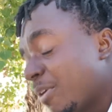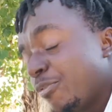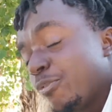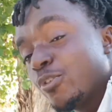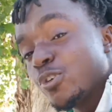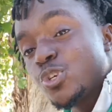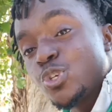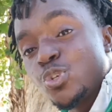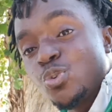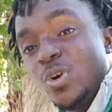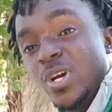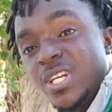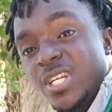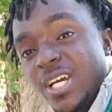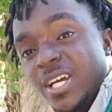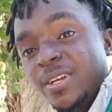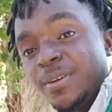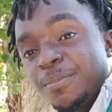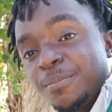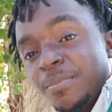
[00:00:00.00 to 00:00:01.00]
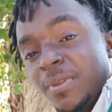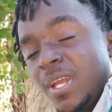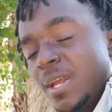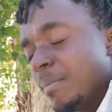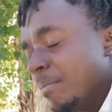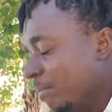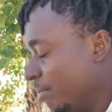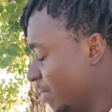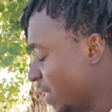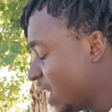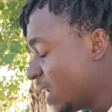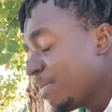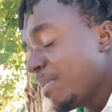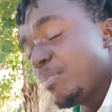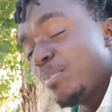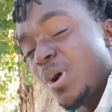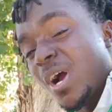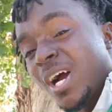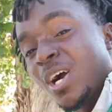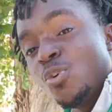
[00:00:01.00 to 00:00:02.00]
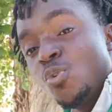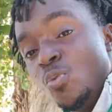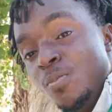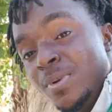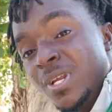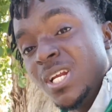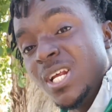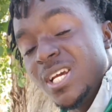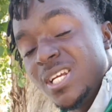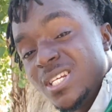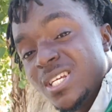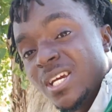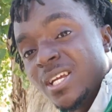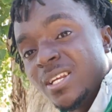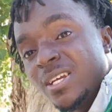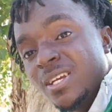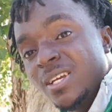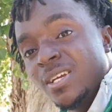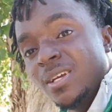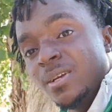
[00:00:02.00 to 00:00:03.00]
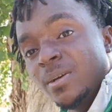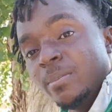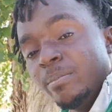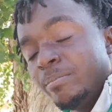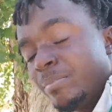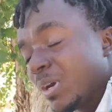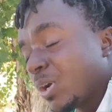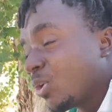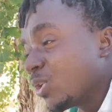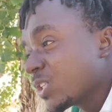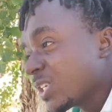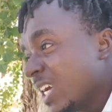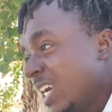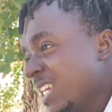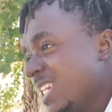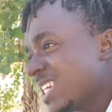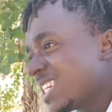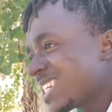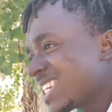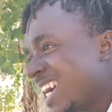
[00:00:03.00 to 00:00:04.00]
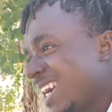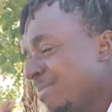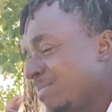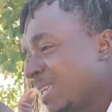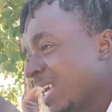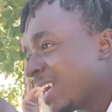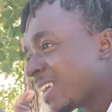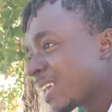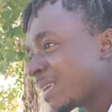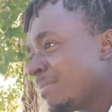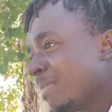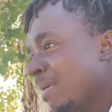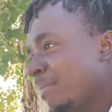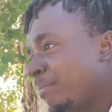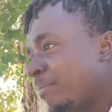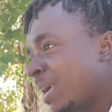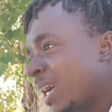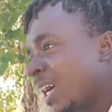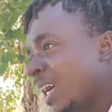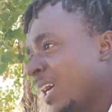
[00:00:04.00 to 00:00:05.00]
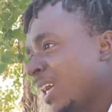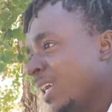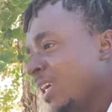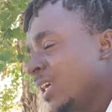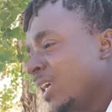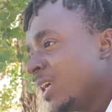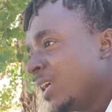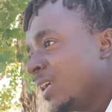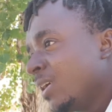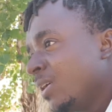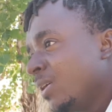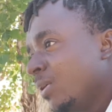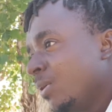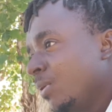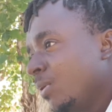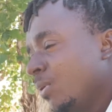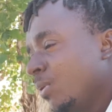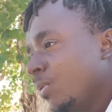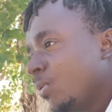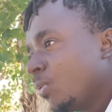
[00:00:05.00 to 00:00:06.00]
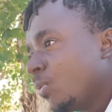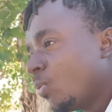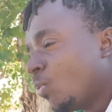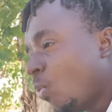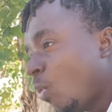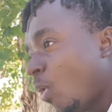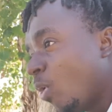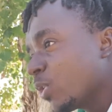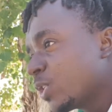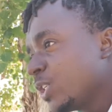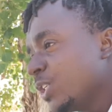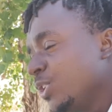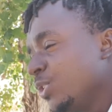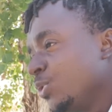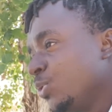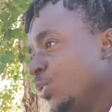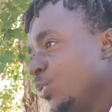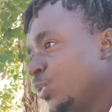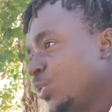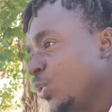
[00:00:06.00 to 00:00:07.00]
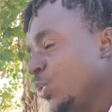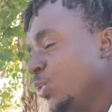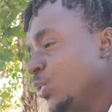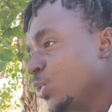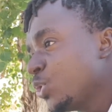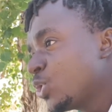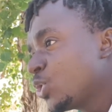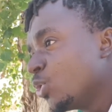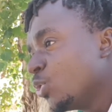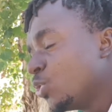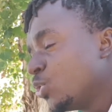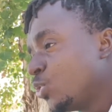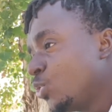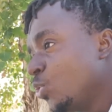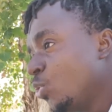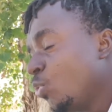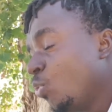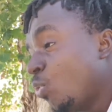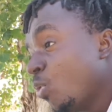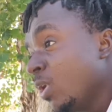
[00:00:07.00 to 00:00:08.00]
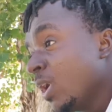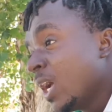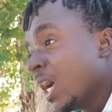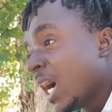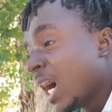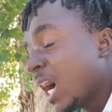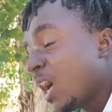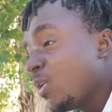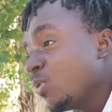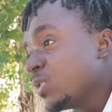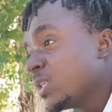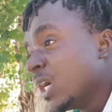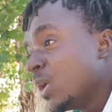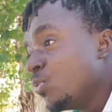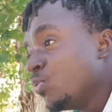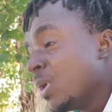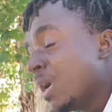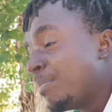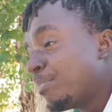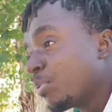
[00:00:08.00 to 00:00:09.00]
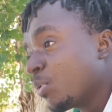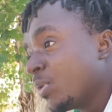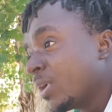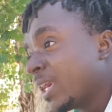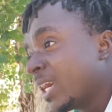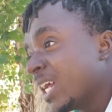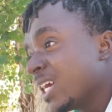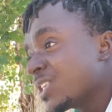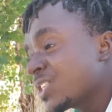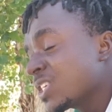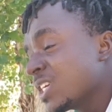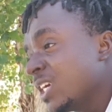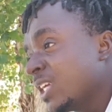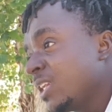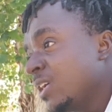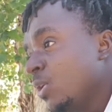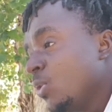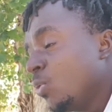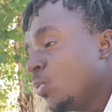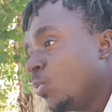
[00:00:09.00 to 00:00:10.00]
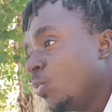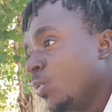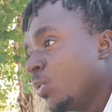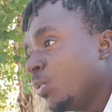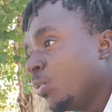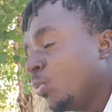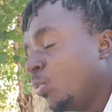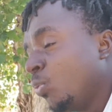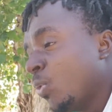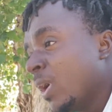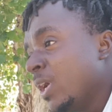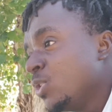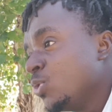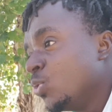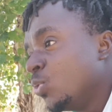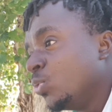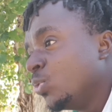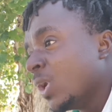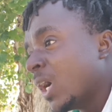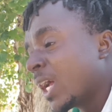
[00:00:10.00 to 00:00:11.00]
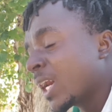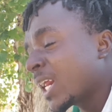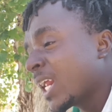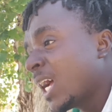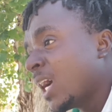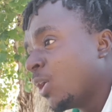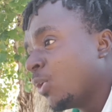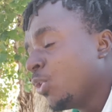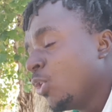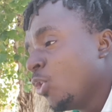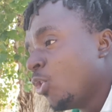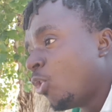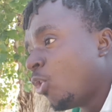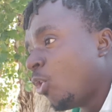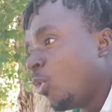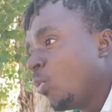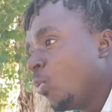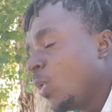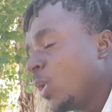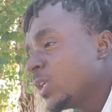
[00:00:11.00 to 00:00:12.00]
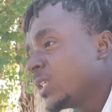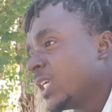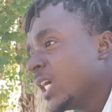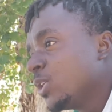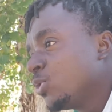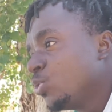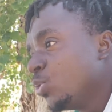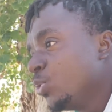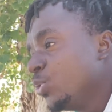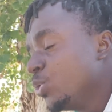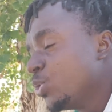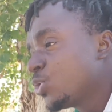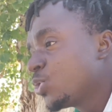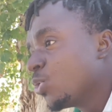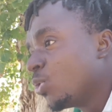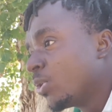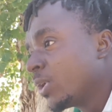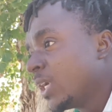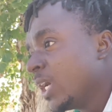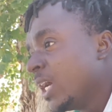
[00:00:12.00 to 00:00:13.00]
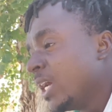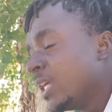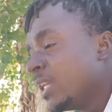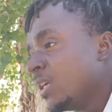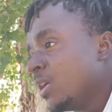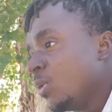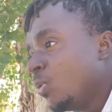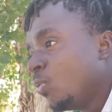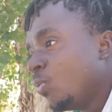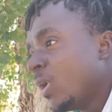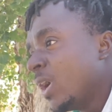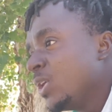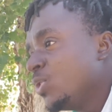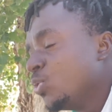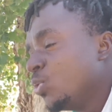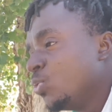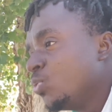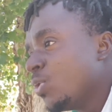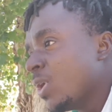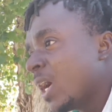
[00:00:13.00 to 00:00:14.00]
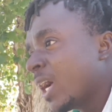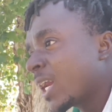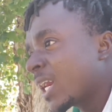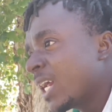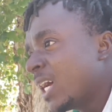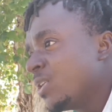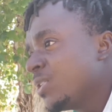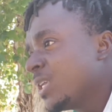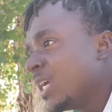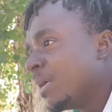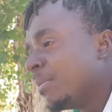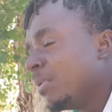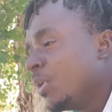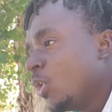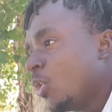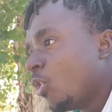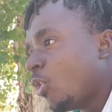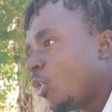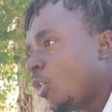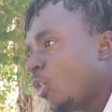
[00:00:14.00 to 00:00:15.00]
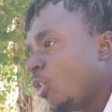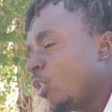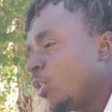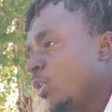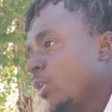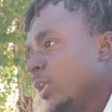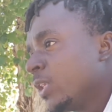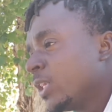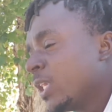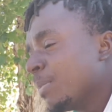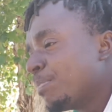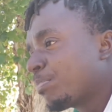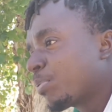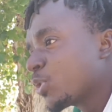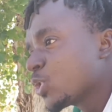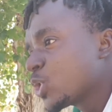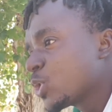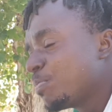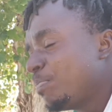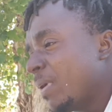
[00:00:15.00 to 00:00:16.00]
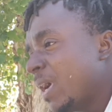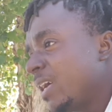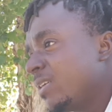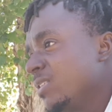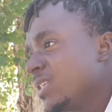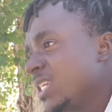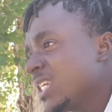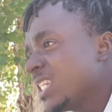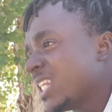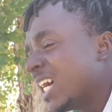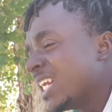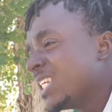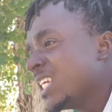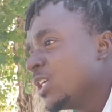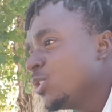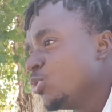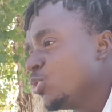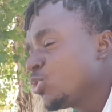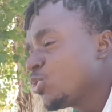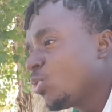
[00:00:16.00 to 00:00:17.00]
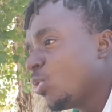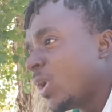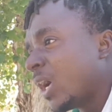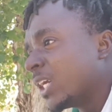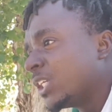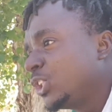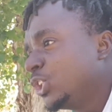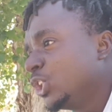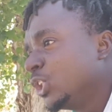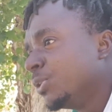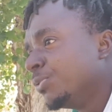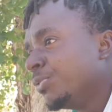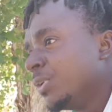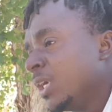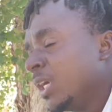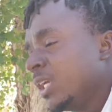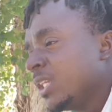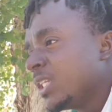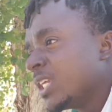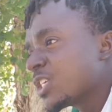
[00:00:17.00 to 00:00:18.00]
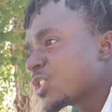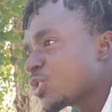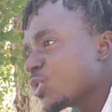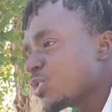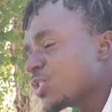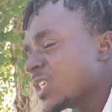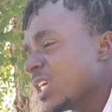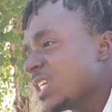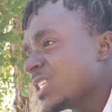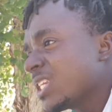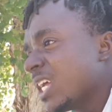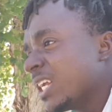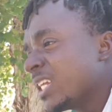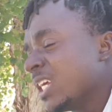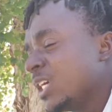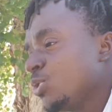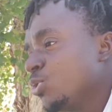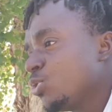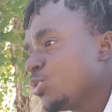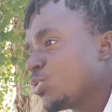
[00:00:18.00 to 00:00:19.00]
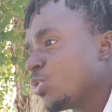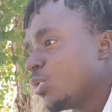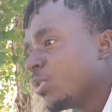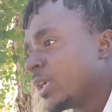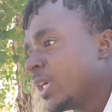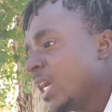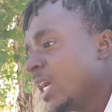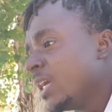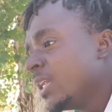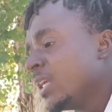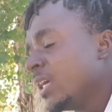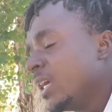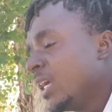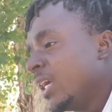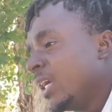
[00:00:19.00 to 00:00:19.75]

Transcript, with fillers: are frustrated. Many people are humiliated because anytime they remember what you do used to do, how they were progressing when you were around, or what they do used to gain when you were around them, or the prosperity that they used to achieve, the success that they used to gain,